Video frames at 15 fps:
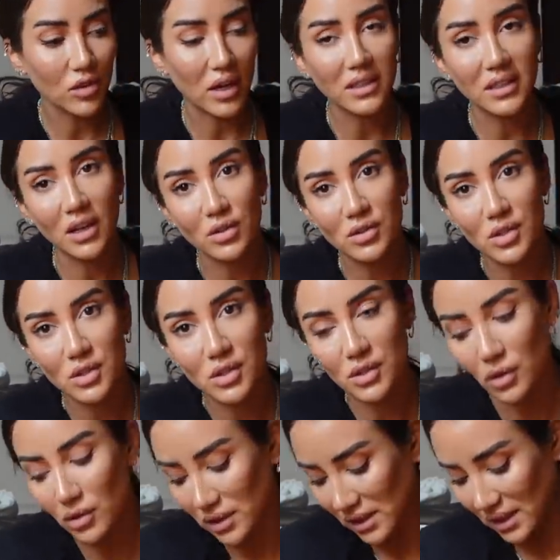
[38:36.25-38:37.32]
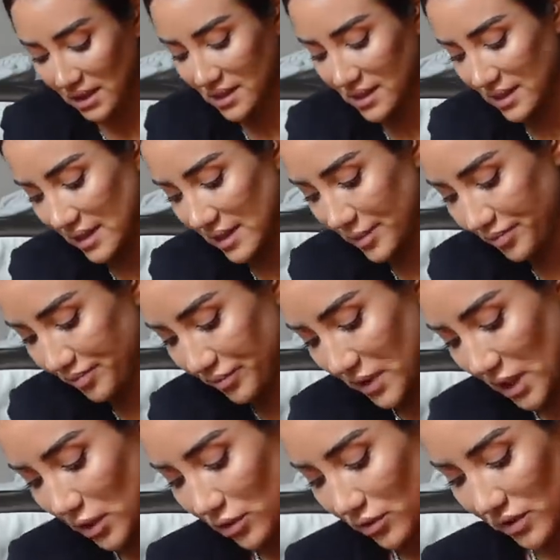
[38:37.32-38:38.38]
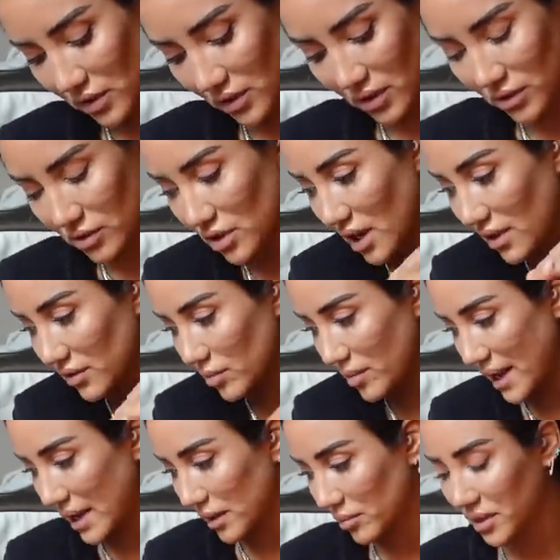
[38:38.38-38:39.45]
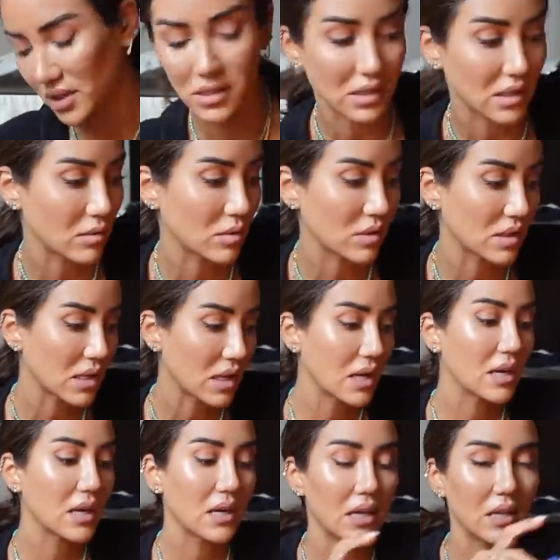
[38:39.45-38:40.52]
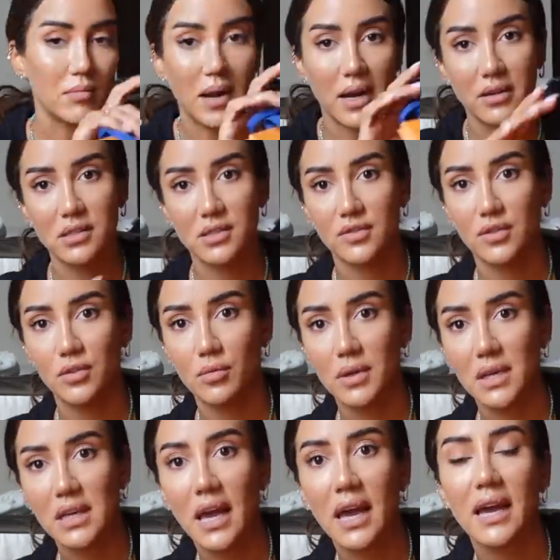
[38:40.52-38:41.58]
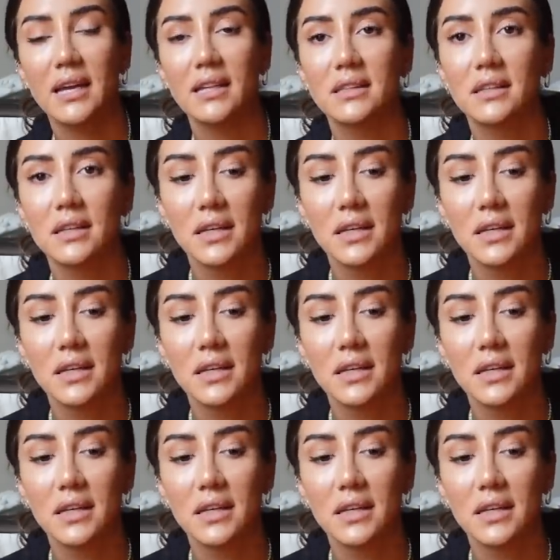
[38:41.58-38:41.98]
And they also stole his Louis Vuitton travel bag because he was in Paris for the weekend.